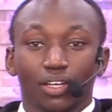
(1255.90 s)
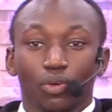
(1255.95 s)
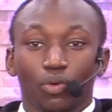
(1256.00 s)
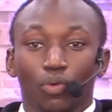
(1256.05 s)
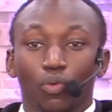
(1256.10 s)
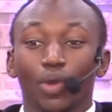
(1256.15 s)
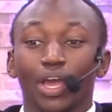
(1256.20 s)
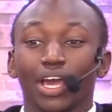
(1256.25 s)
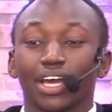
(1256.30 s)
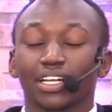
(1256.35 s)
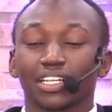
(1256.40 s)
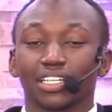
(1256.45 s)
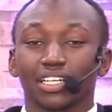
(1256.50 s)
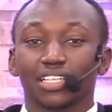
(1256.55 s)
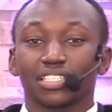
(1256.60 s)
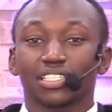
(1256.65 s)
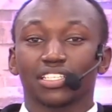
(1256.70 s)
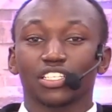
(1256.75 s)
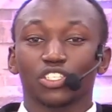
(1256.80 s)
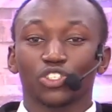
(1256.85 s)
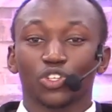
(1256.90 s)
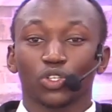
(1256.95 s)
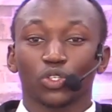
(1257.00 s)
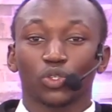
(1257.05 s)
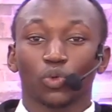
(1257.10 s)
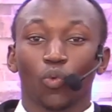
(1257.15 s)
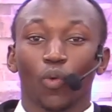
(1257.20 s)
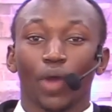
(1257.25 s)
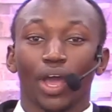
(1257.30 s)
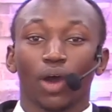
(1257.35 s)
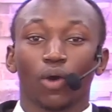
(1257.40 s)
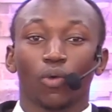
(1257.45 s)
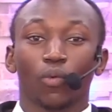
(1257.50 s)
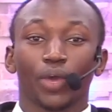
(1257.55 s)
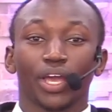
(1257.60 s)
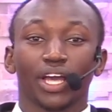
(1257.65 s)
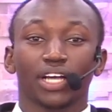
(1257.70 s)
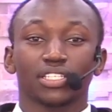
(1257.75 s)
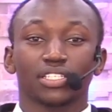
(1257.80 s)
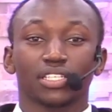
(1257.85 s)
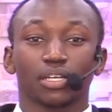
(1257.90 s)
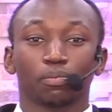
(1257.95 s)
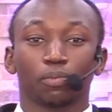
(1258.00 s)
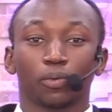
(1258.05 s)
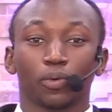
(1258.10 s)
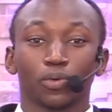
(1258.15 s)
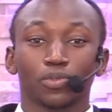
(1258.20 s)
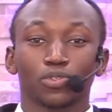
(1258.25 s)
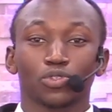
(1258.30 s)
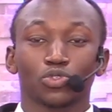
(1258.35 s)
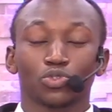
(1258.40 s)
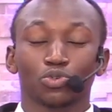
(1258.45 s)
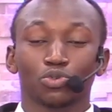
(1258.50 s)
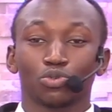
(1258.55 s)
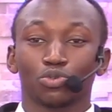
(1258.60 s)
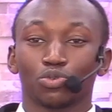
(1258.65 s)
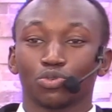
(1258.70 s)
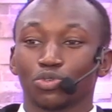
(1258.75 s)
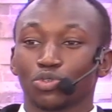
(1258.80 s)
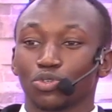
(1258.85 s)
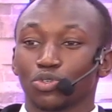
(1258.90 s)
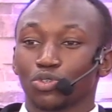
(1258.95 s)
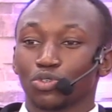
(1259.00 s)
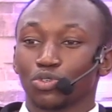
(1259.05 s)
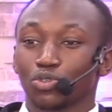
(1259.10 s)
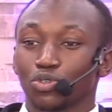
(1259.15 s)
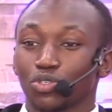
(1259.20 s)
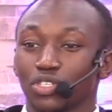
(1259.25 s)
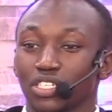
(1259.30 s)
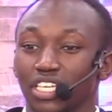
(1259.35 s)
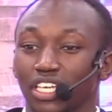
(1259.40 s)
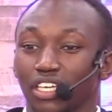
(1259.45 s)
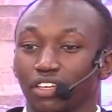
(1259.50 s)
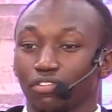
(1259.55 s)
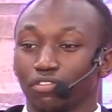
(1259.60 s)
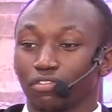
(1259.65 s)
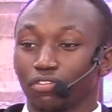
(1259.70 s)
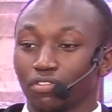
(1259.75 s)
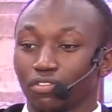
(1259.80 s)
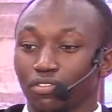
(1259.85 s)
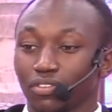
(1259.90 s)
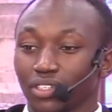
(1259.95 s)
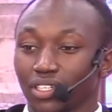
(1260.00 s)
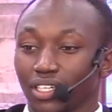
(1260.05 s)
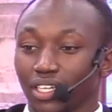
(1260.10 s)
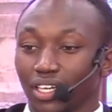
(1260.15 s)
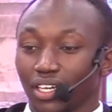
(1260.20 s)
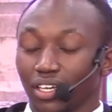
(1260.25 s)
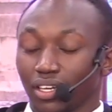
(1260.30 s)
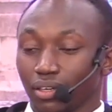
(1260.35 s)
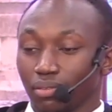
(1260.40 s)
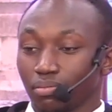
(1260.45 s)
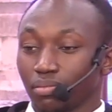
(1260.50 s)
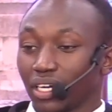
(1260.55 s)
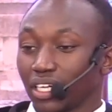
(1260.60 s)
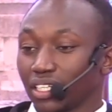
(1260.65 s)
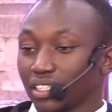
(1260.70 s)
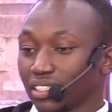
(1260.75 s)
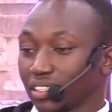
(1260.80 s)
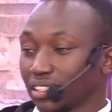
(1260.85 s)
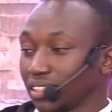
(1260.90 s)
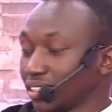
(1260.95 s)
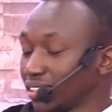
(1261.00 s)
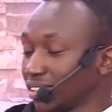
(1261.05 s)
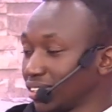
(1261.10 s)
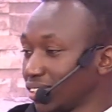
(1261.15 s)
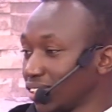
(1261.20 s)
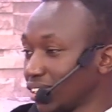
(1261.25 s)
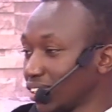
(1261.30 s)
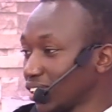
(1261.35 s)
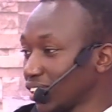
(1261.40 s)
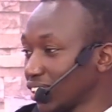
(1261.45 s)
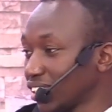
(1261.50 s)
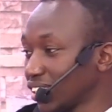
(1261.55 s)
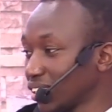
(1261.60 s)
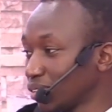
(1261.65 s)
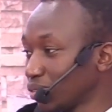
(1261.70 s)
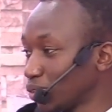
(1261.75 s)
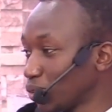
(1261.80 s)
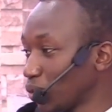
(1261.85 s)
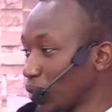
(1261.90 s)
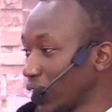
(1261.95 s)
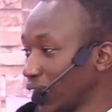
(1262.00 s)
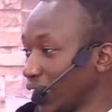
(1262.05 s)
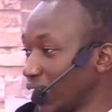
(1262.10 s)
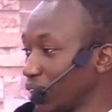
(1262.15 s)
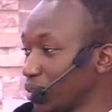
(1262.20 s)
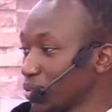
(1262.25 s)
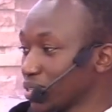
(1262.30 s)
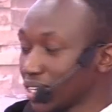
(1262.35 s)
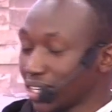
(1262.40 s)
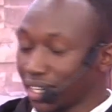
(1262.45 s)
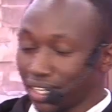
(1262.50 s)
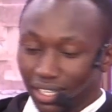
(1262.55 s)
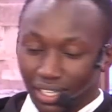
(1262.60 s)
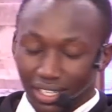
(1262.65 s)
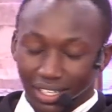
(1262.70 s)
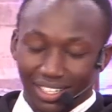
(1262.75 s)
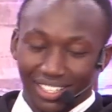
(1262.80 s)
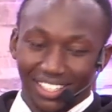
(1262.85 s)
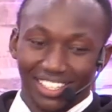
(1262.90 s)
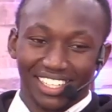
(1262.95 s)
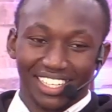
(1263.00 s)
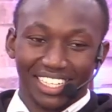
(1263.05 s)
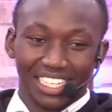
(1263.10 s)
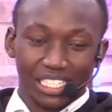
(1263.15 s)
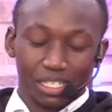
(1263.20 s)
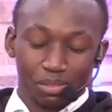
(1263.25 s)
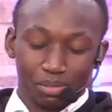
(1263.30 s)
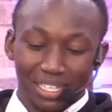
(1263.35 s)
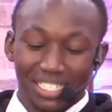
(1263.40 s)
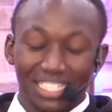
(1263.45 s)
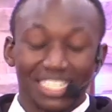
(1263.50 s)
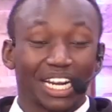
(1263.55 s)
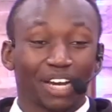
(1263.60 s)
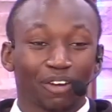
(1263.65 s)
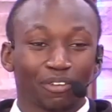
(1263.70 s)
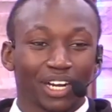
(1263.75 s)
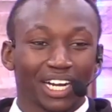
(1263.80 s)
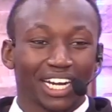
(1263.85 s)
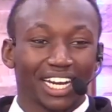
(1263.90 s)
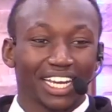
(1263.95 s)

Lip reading: We are in a season where we are supposed to give, but sisi tuligeuza Christmas inakuanga